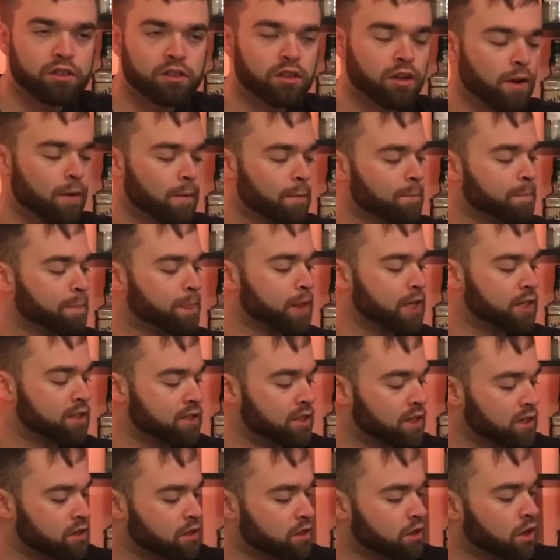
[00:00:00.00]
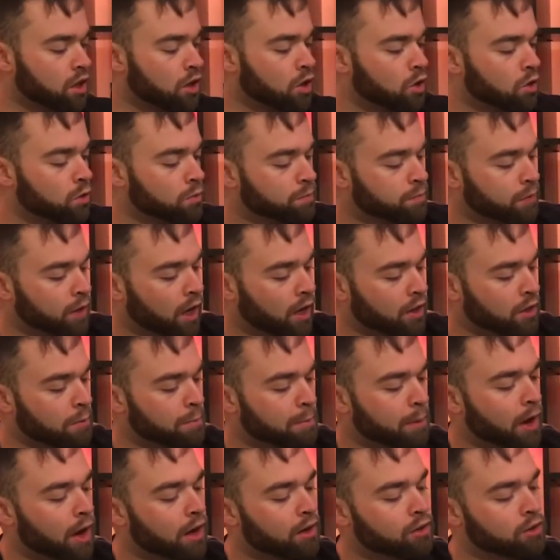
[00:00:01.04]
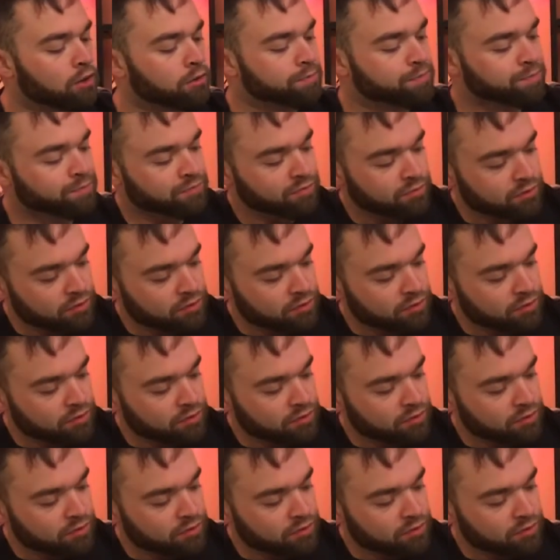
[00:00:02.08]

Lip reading: It says so on the bottle.